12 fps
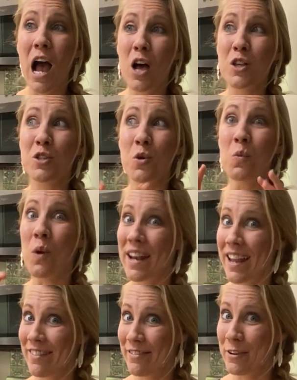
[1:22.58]
So what
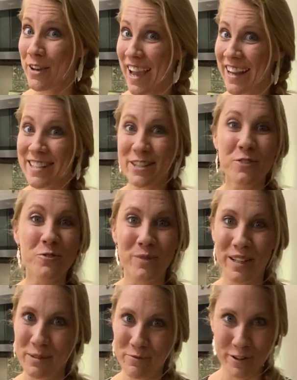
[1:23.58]
if, okay? Just
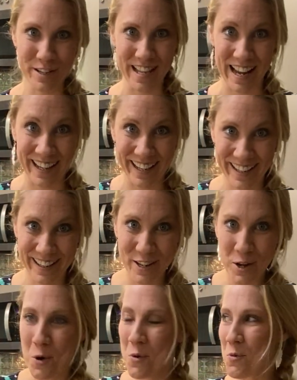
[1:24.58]
dream for a second.
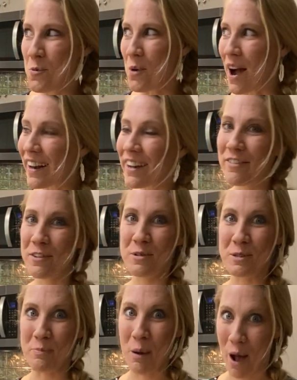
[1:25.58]
What if it
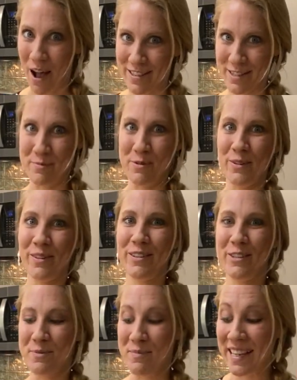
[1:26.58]
was possible
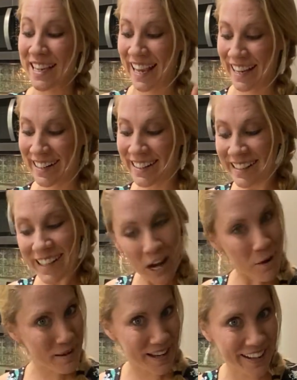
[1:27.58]
to mechanically
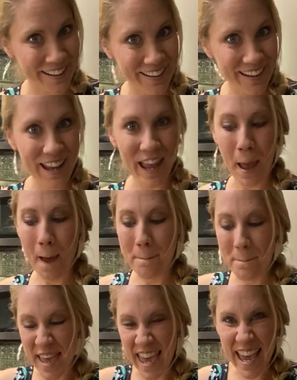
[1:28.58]
come in,
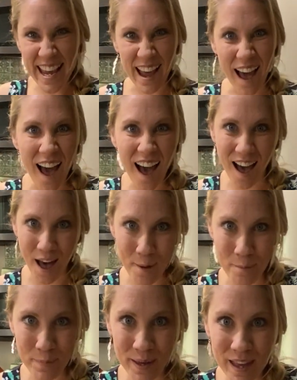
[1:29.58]
pick
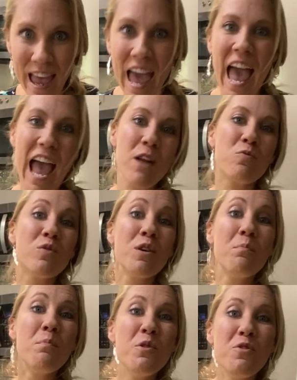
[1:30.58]
up, and
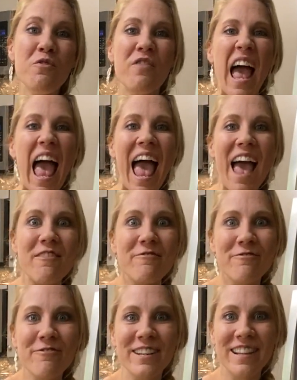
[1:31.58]
remove
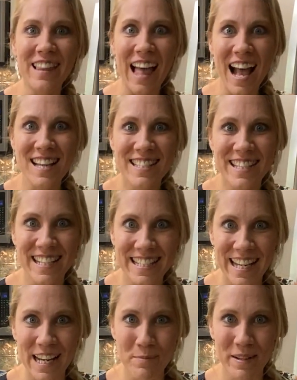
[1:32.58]
every last
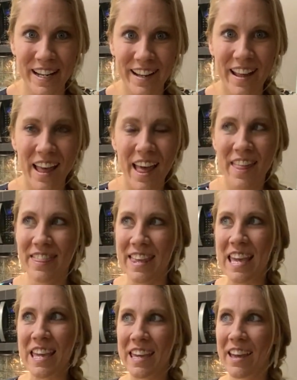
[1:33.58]
contaminant?
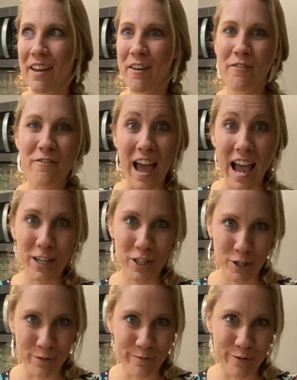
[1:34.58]
Think
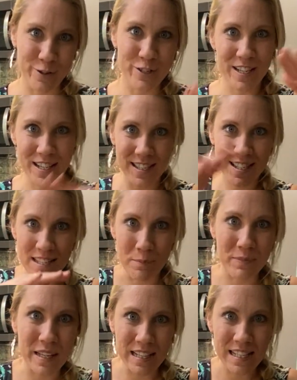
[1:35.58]
vacuum versus
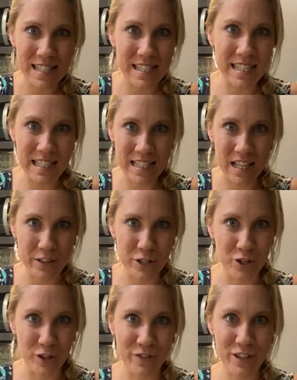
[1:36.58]
something that sits on the
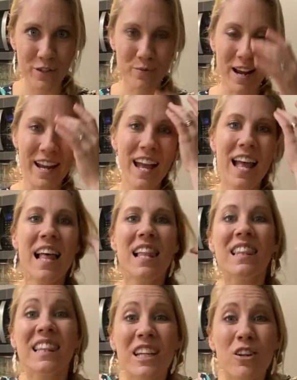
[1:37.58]
surface, right?
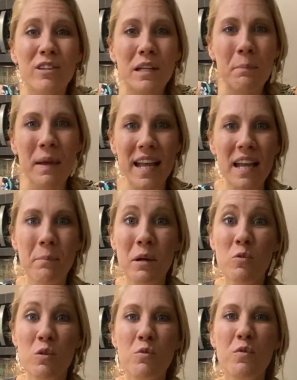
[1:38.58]
Literally pick up
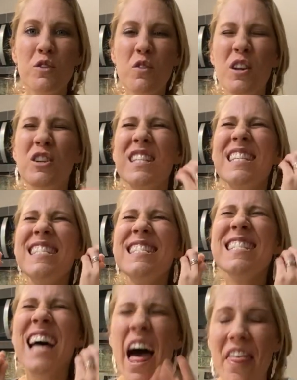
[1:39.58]
and remove, so there's
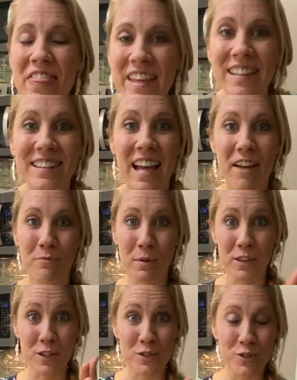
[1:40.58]
nothing left
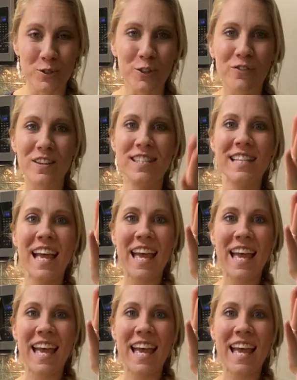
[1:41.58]
but the surface